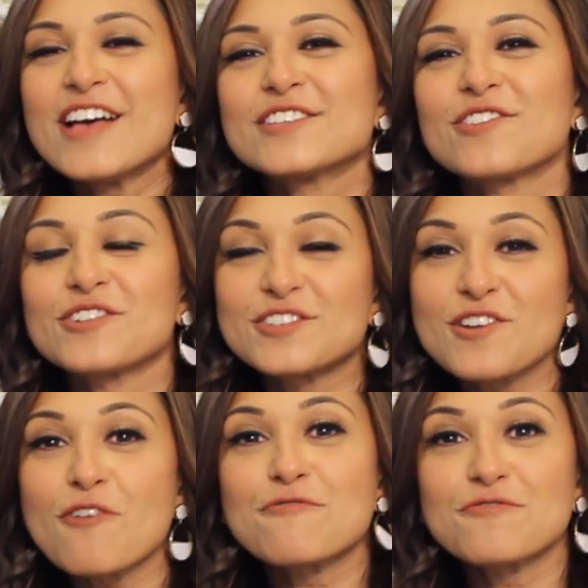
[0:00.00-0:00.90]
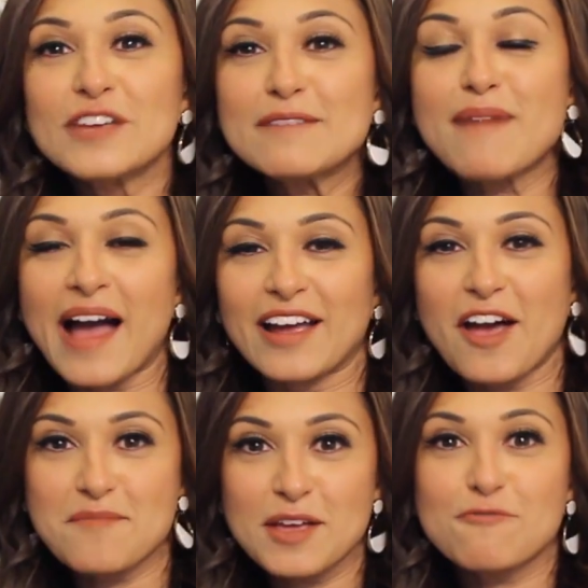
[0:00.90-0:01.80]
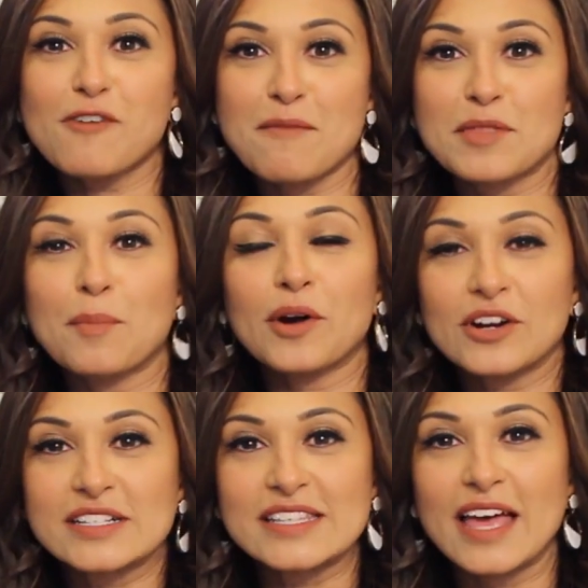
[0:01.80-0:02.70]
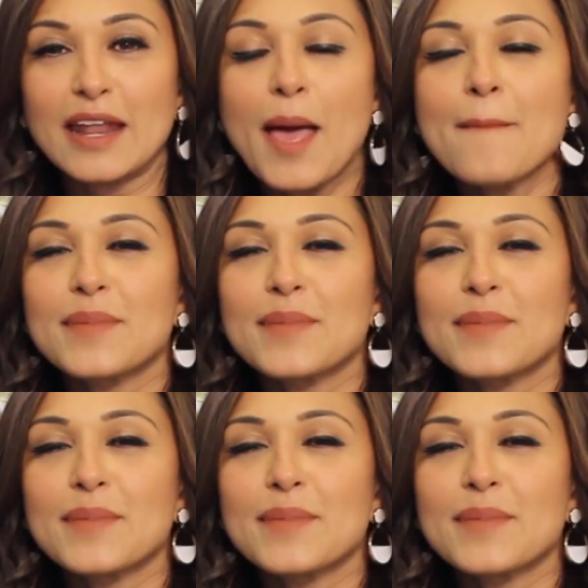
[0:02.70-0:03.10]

so there's no feedback coming from the person,